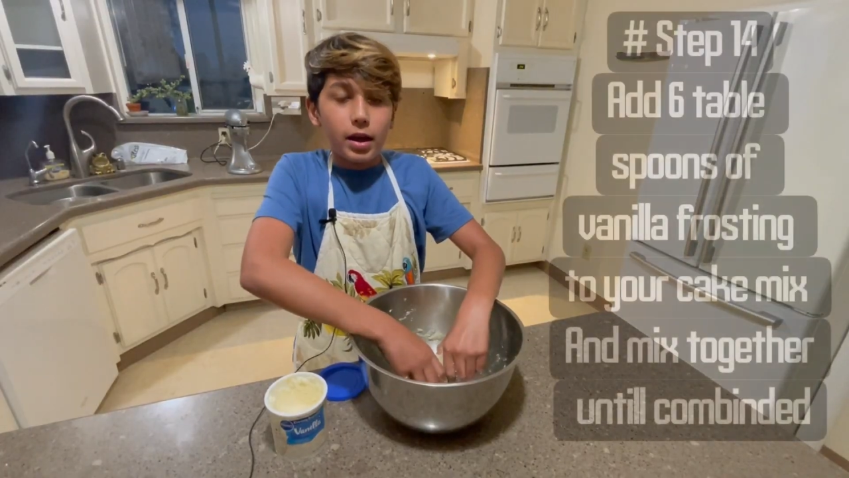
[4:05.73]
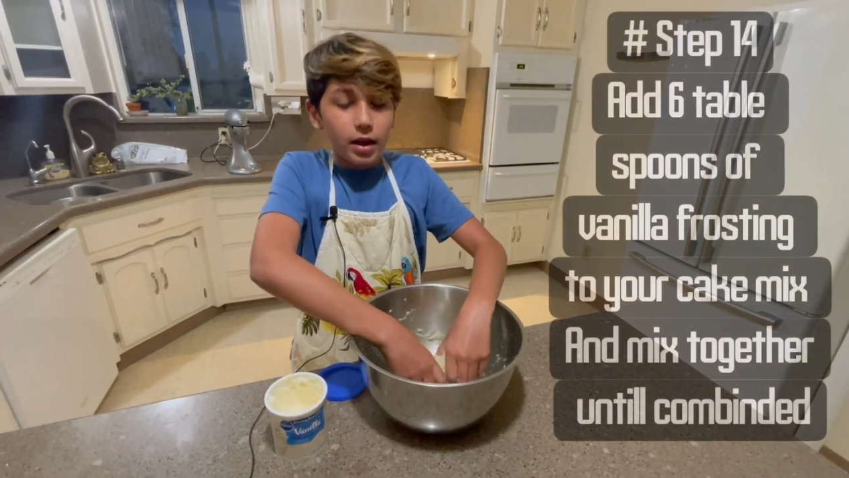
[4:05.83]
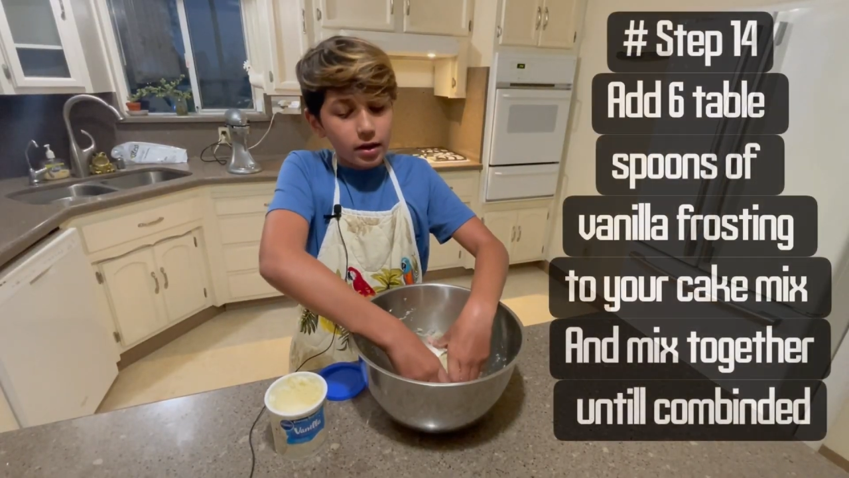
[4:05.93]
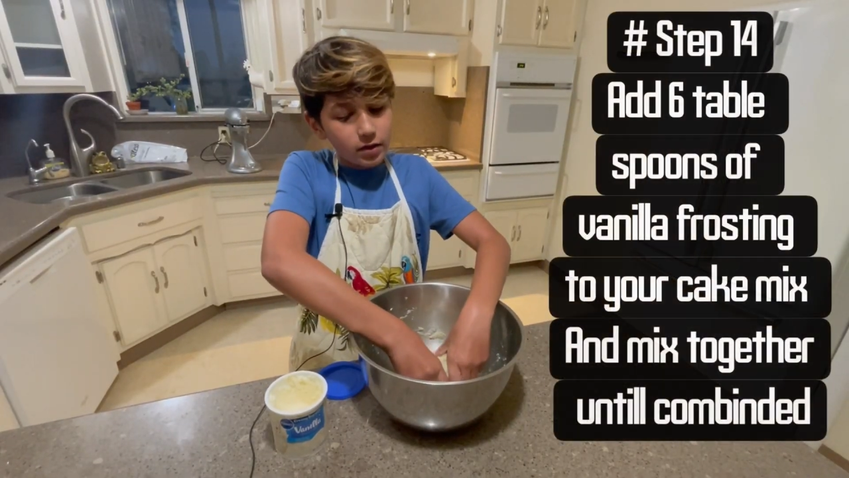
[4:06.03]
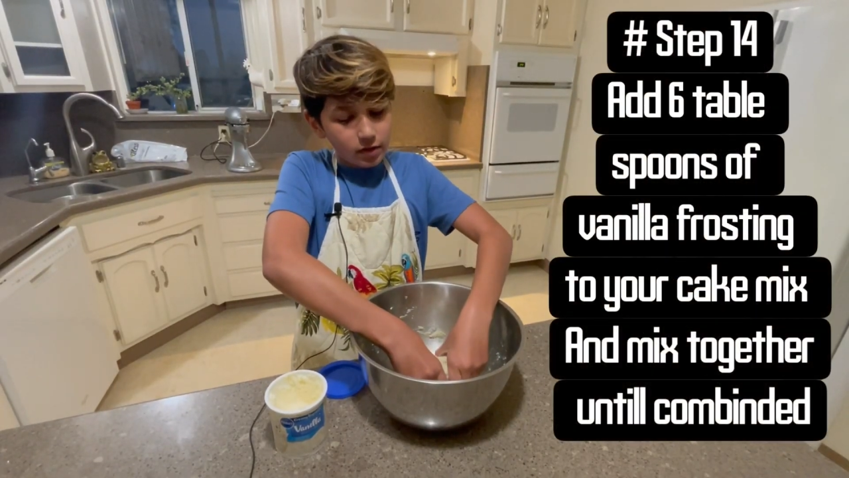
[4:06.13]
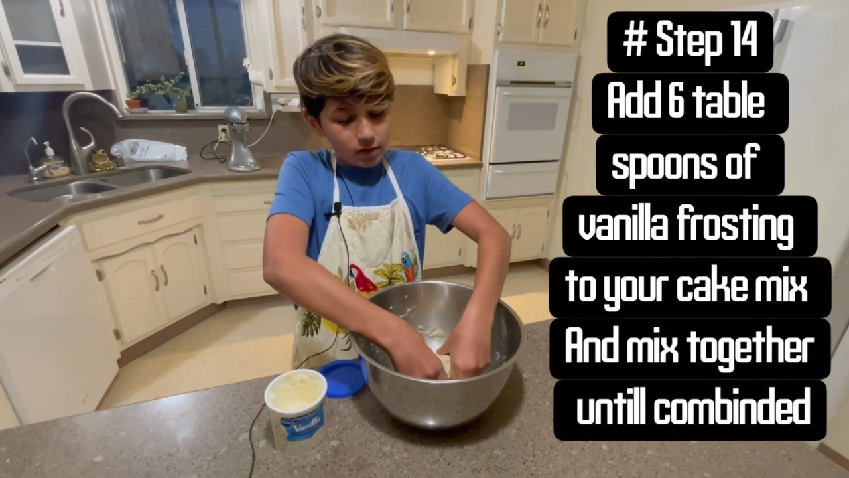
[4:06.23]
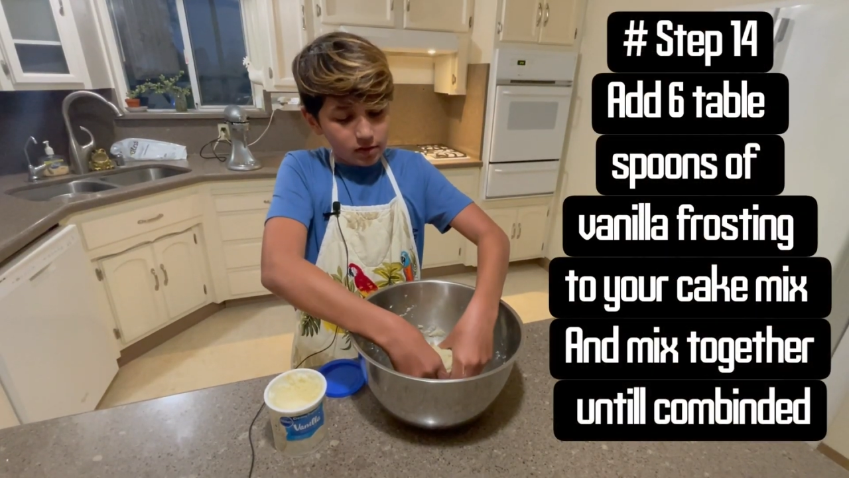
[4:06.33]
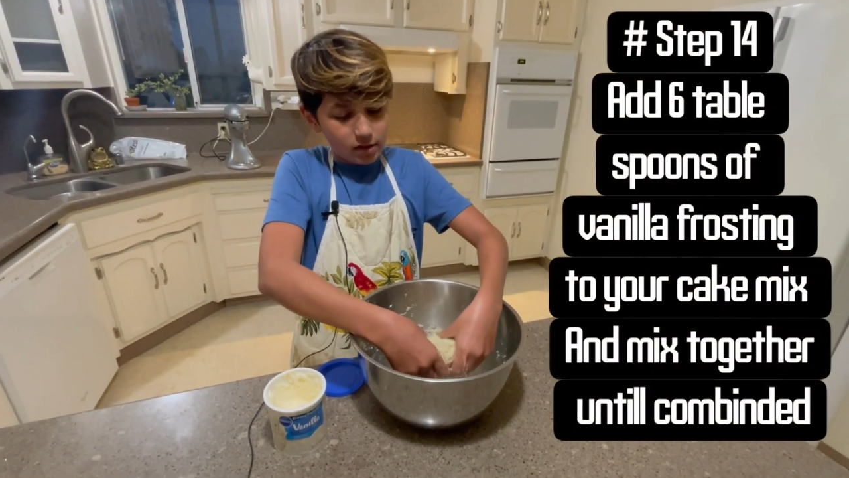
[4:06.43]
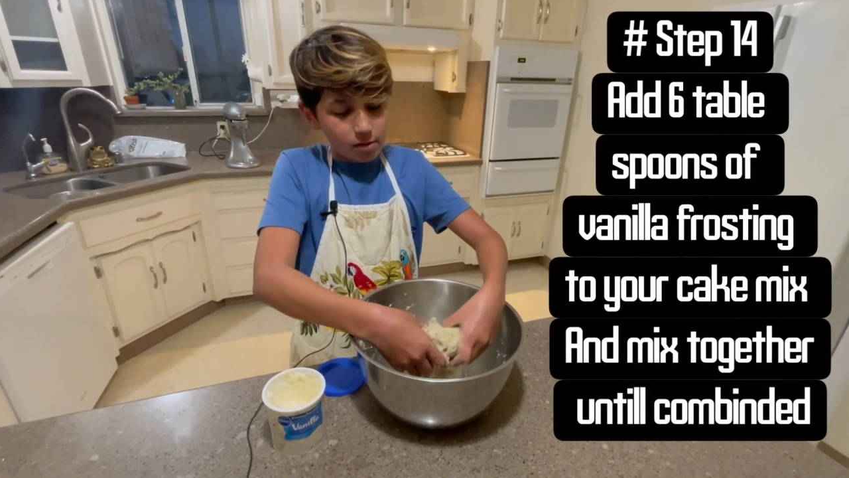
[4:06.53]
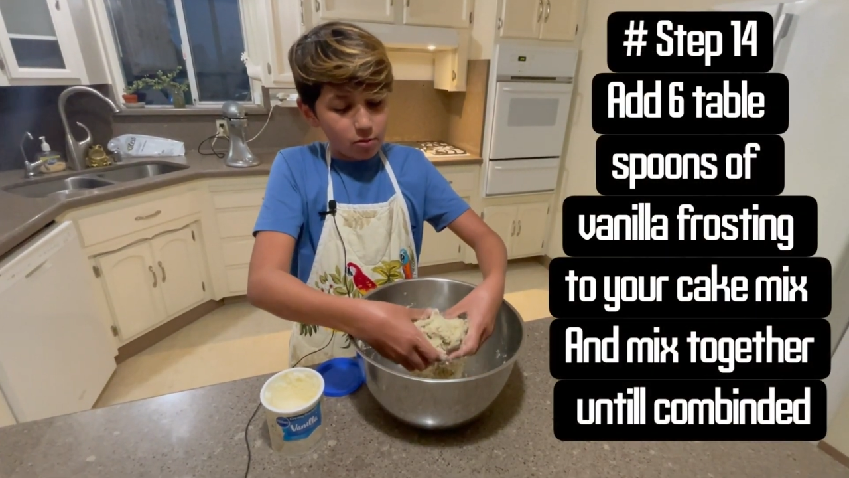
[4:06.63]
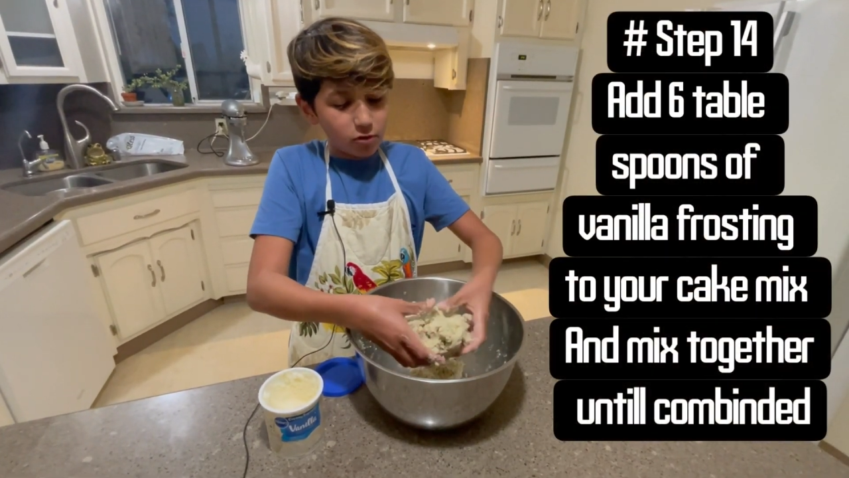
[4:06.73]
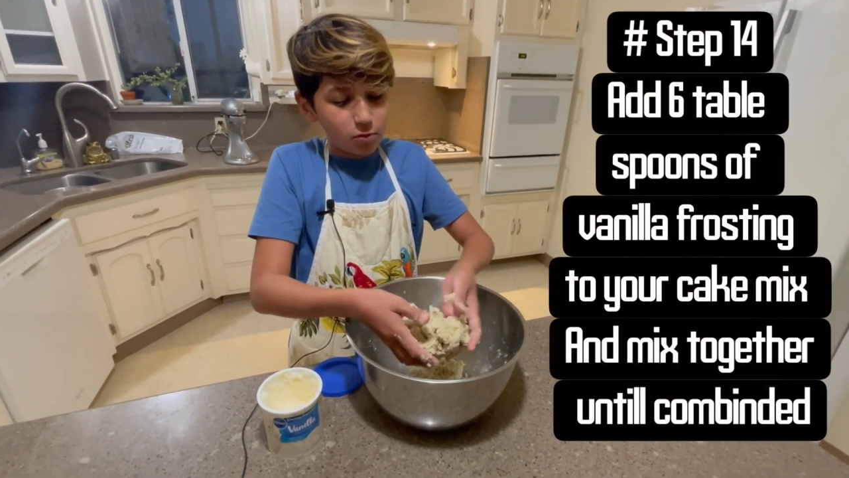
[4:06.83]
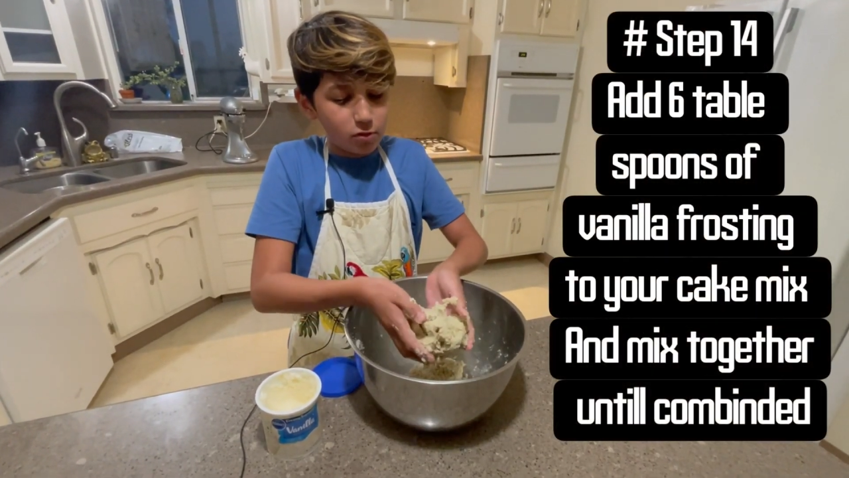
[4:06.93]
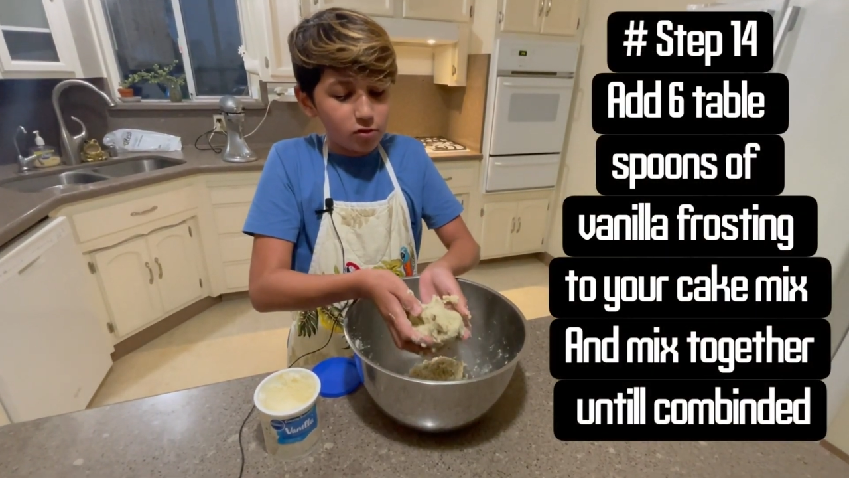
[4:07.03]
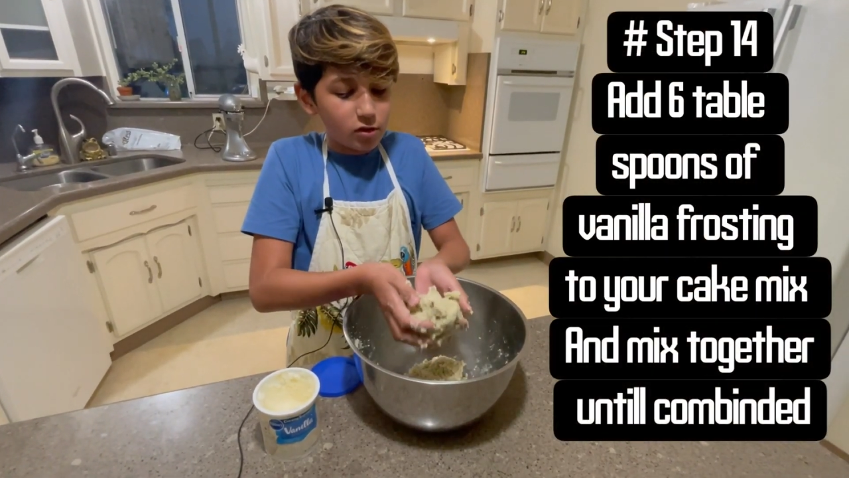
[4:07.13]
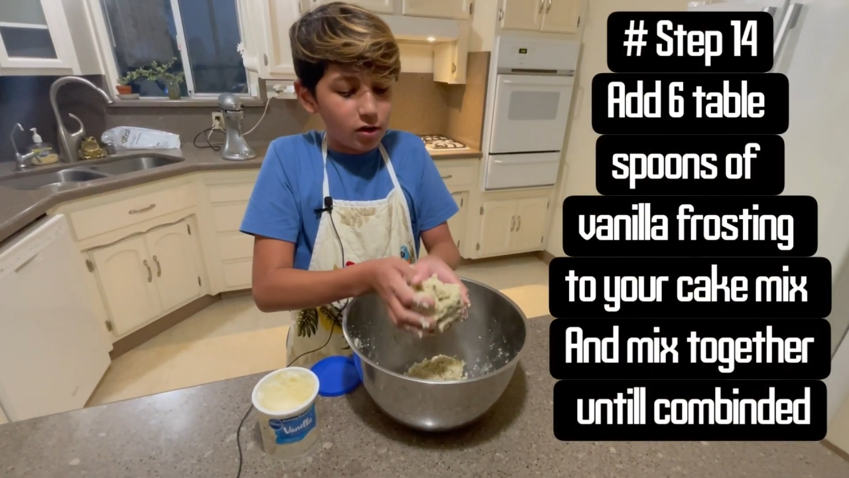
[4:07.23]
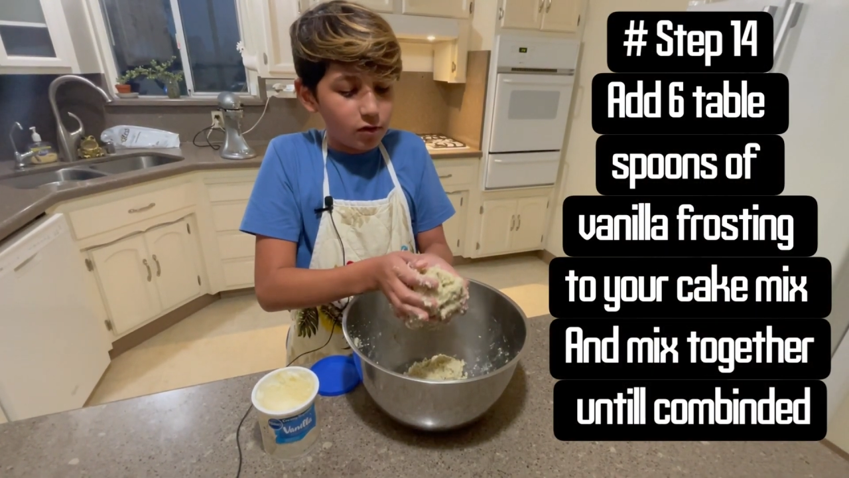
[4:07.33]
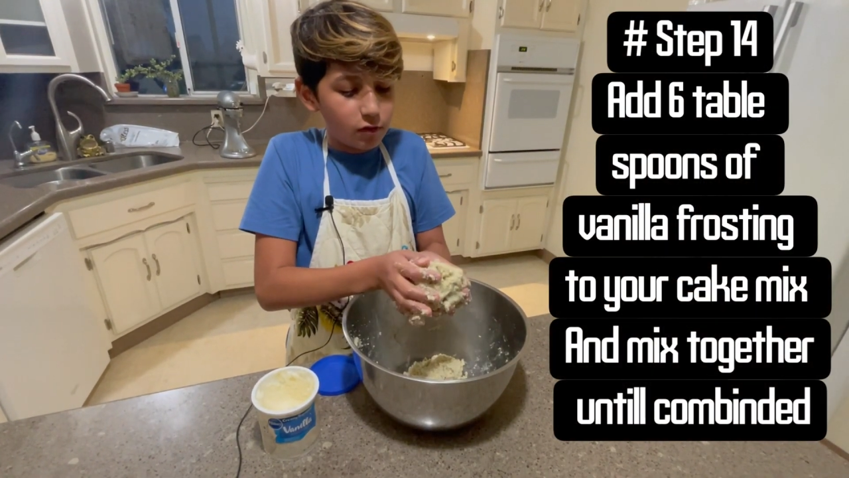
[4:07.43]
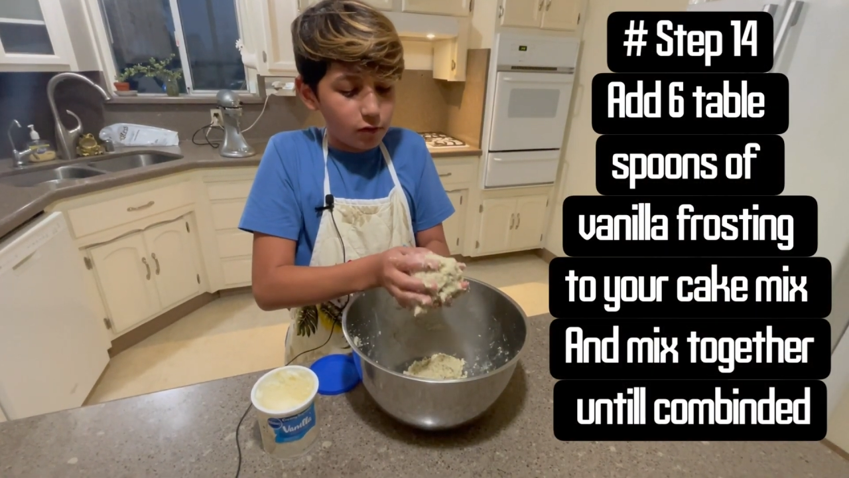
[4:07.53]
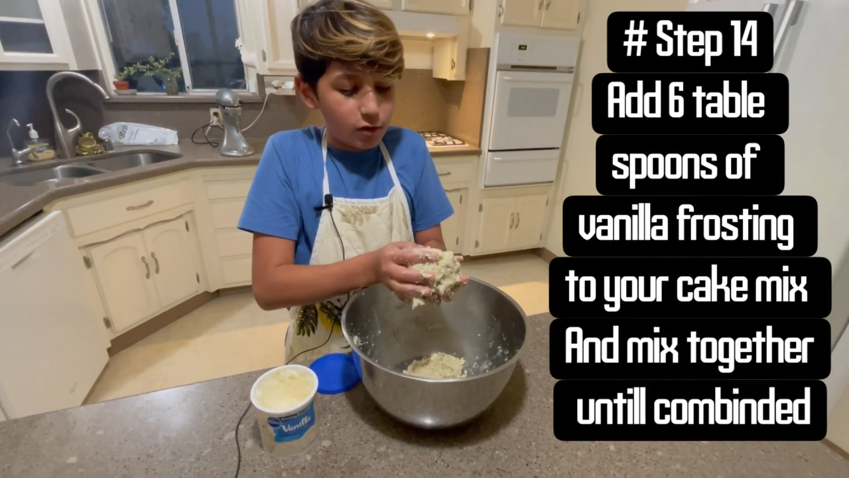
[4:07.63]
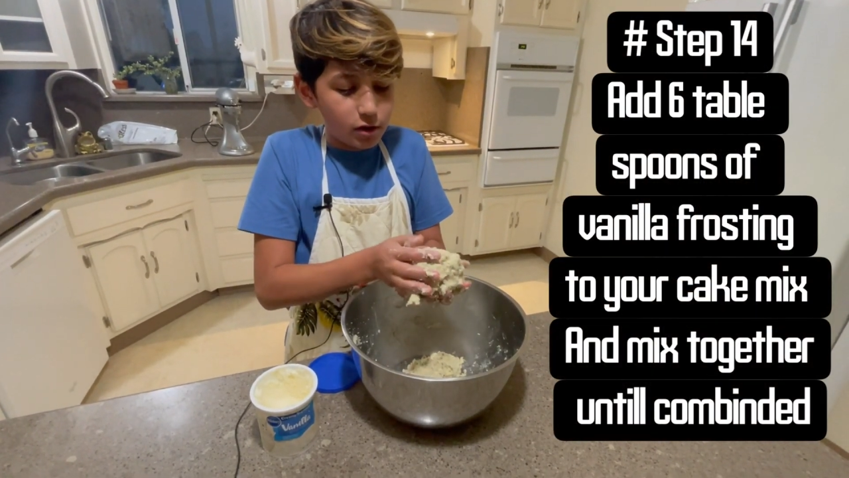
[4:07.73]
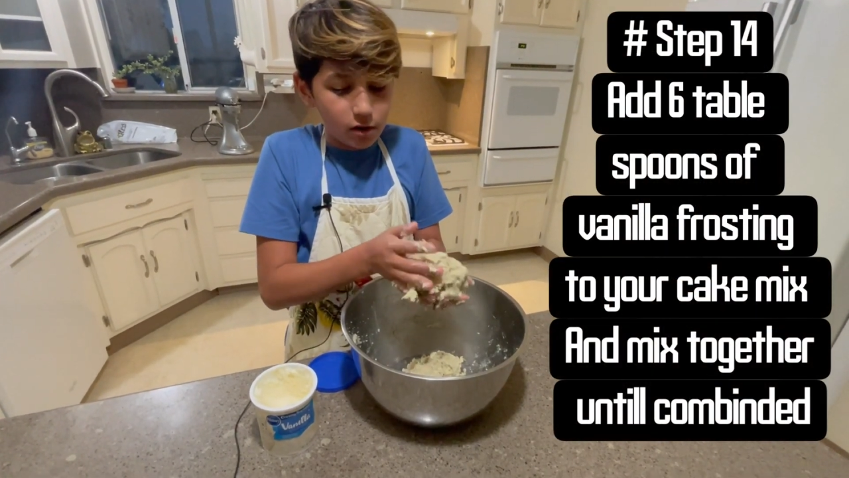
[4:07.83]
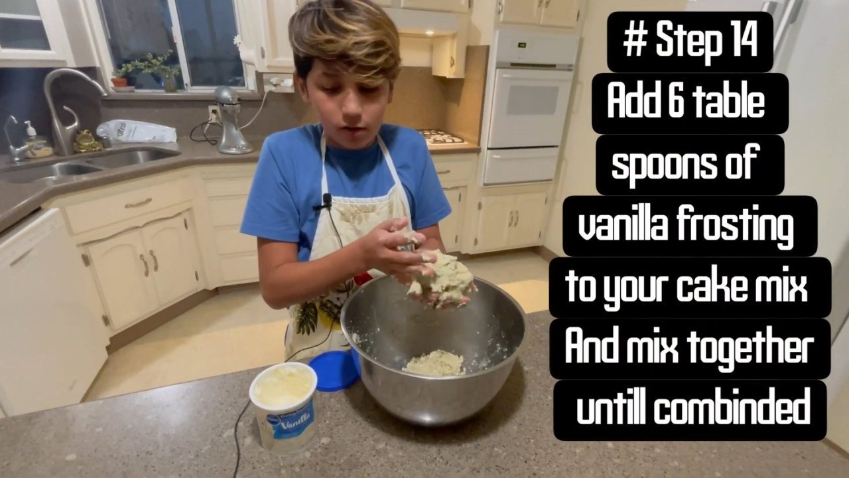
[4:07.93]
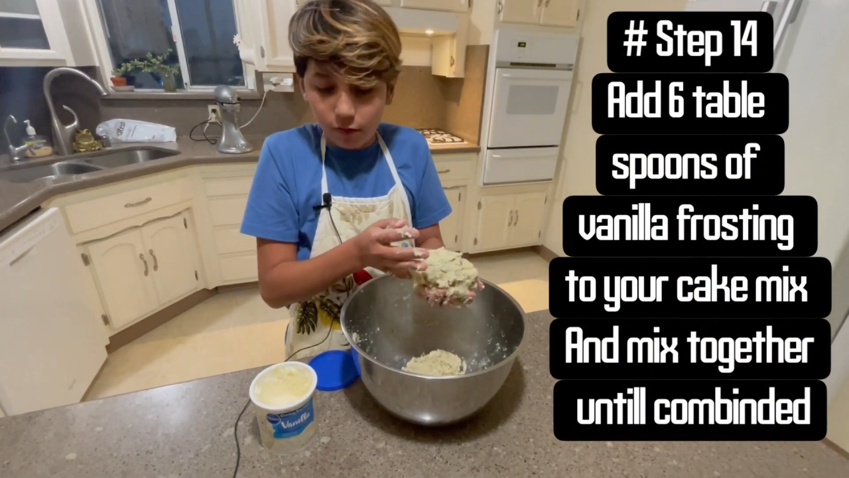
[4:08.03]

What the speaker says: added 6 tablespoons of vanilla